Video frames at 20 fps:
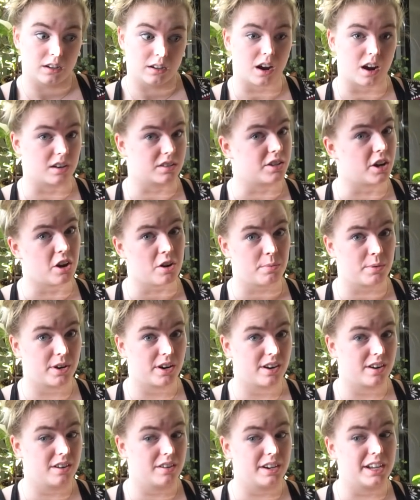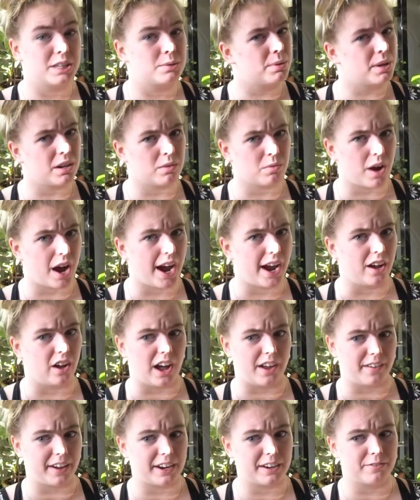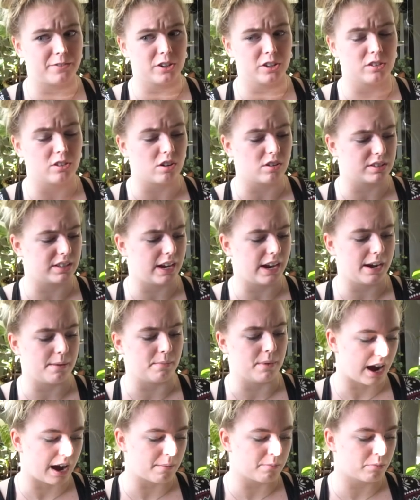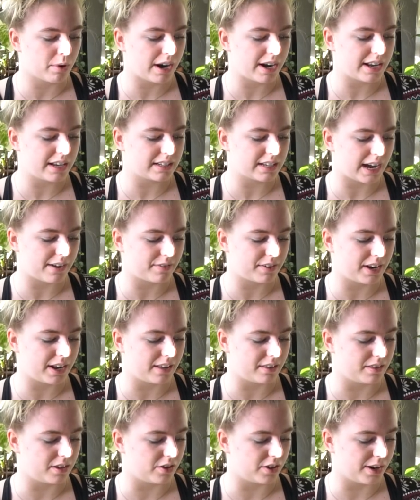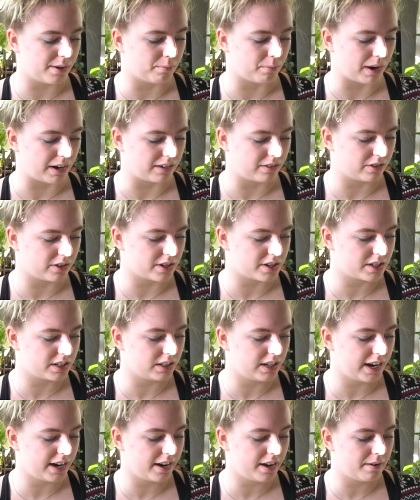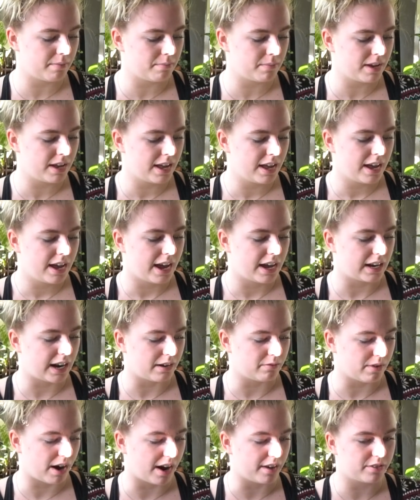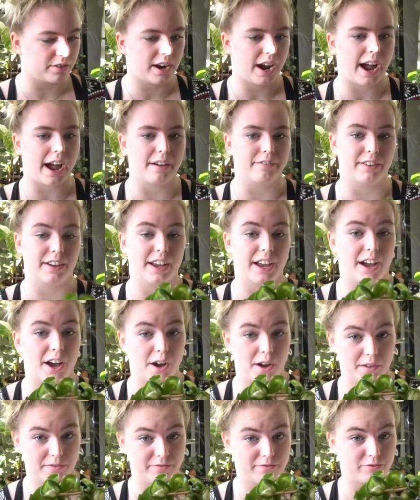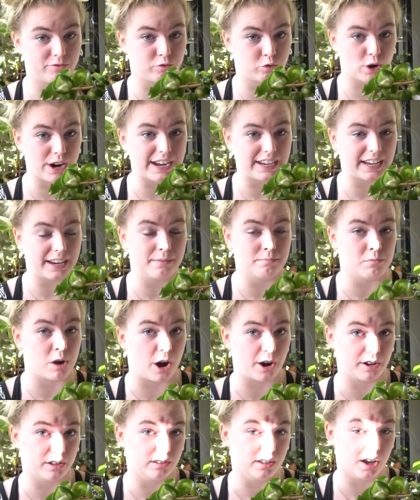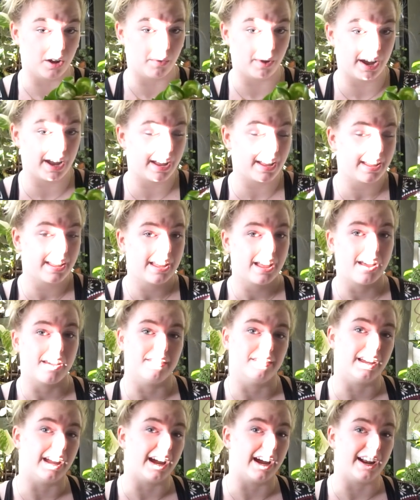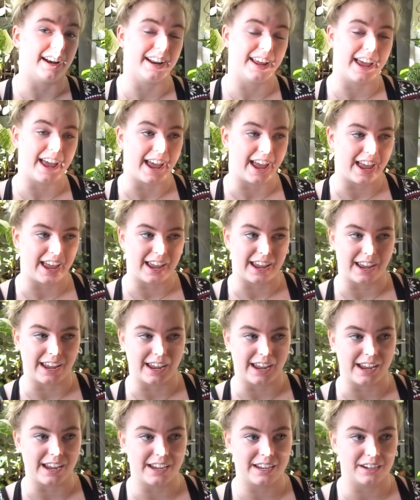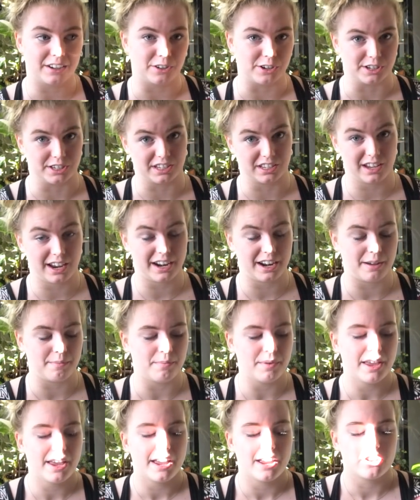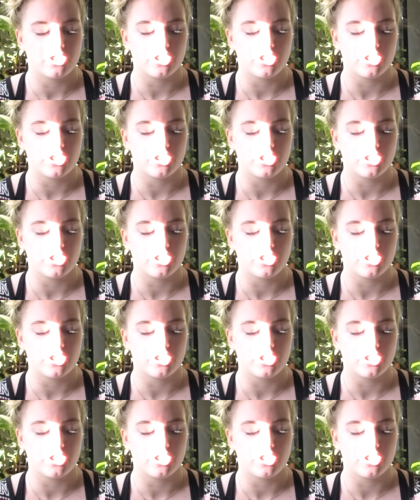October. It's been a while. I've had it for a long time. I'm ready to have an Anthurium red crystallinum, and I'd rather have a freaking Mauna Loa than a crystallinum.